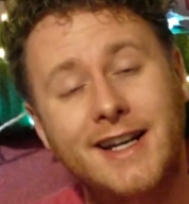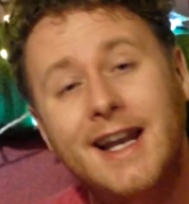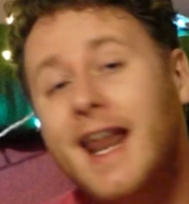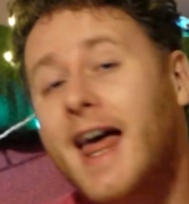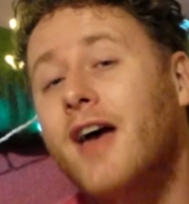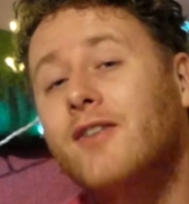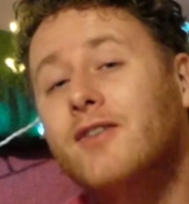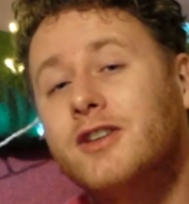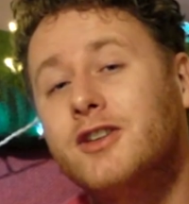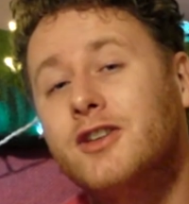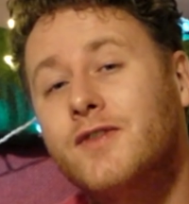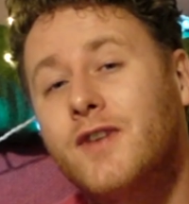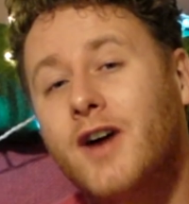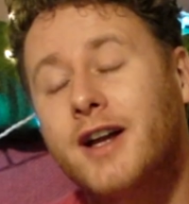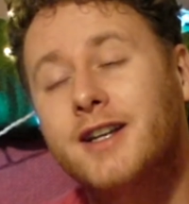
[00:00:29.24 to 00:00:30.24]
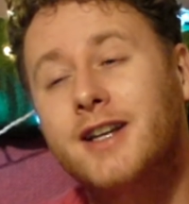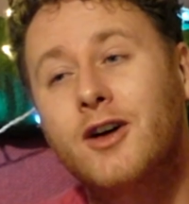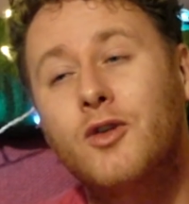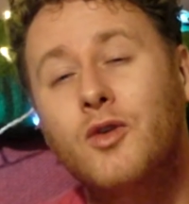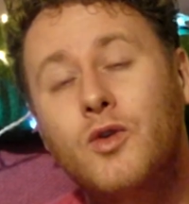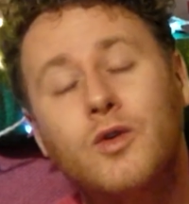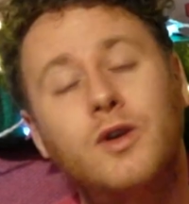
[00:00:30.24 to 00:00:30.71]
left, and you find out
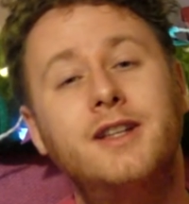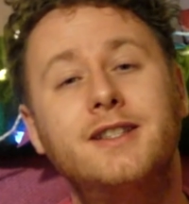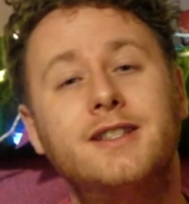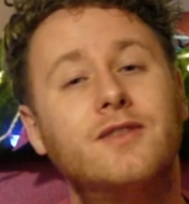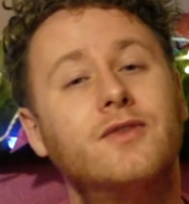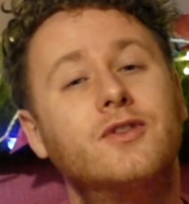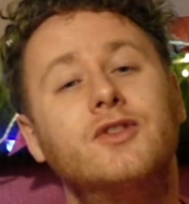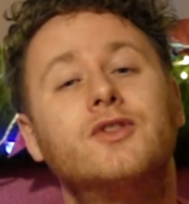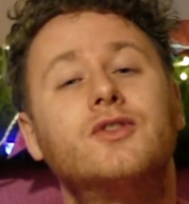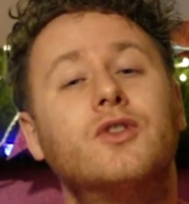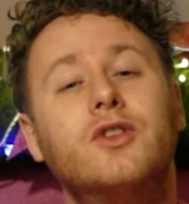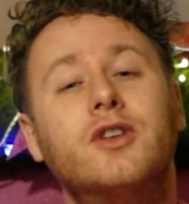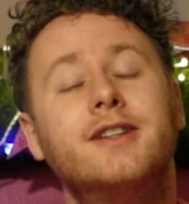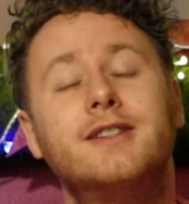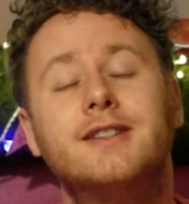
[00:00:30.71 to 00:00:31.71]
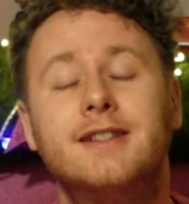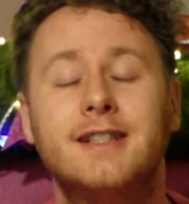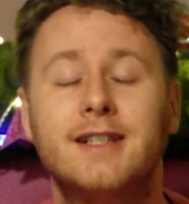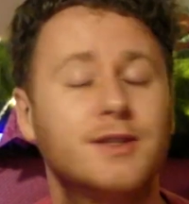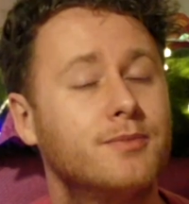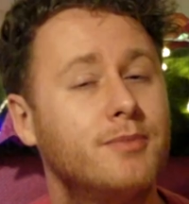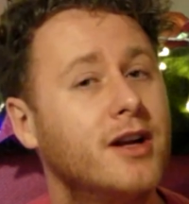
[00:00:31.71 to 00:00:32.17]
all his different stories and
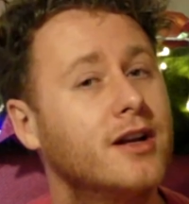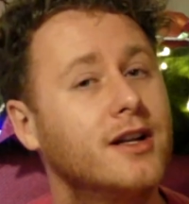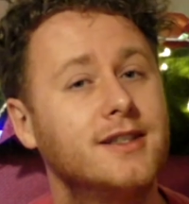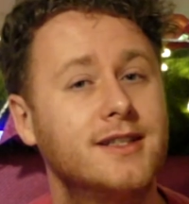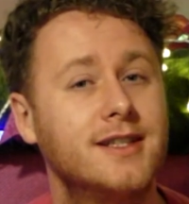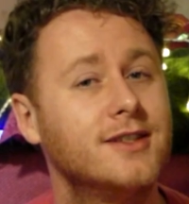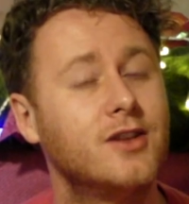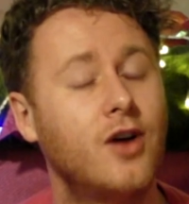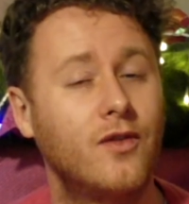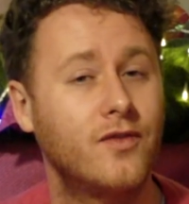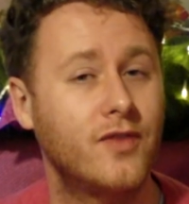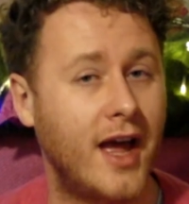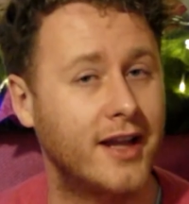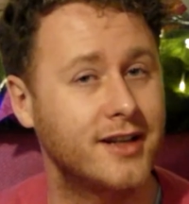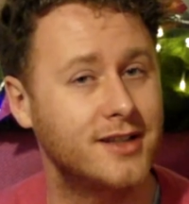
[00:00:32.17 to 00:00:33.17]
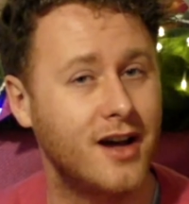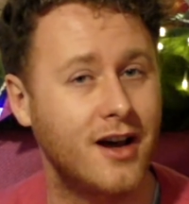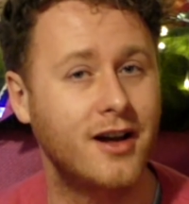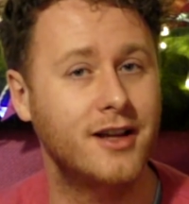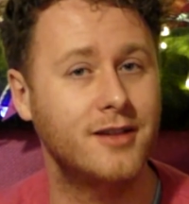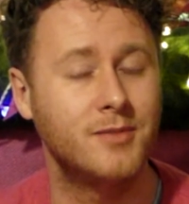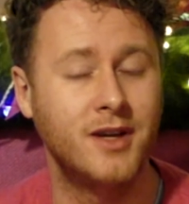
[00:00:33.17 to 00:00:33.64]
experiences of that
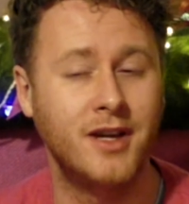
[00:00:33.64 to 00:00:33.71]
time.